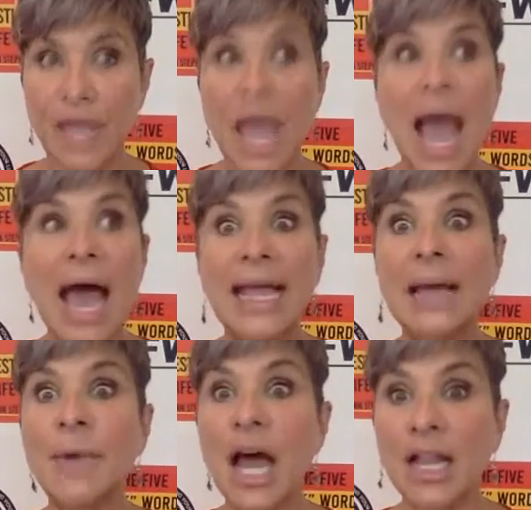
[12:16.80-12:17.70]
I
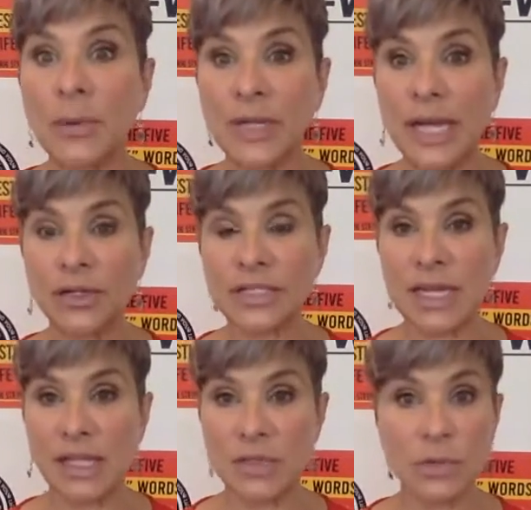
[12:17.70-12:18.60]
am a Hollywood
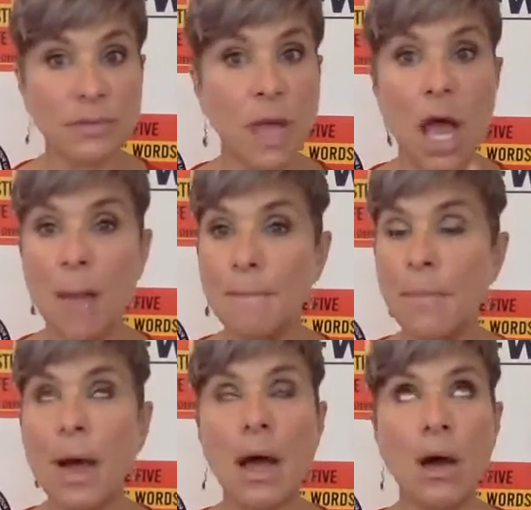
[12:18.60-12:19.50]
hairstylist was,
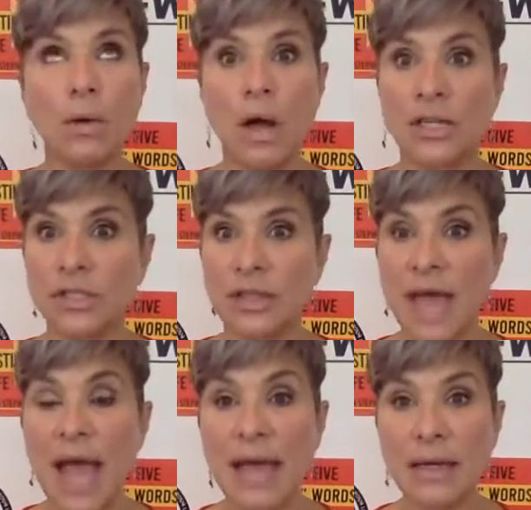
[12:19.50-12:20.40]
oh gosh,
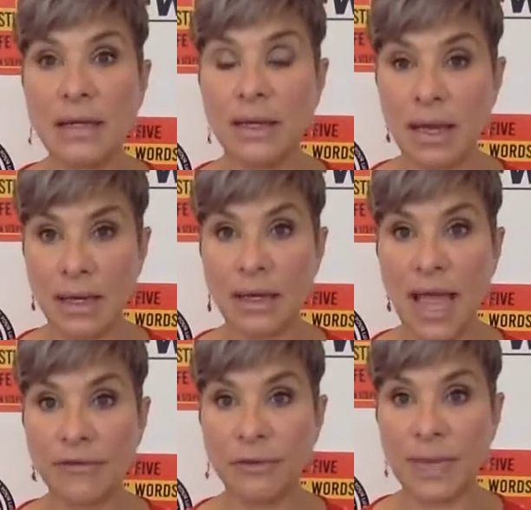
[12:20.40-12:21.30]
that
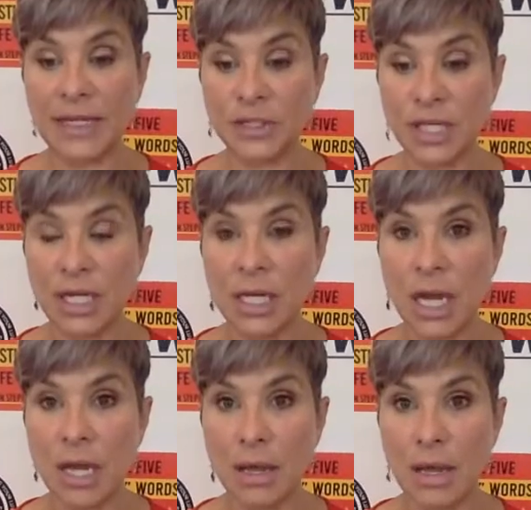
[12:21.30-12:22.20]
affirmation
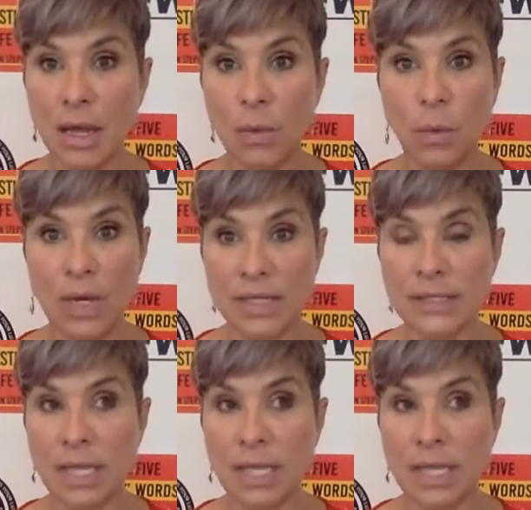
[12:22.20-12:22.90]
was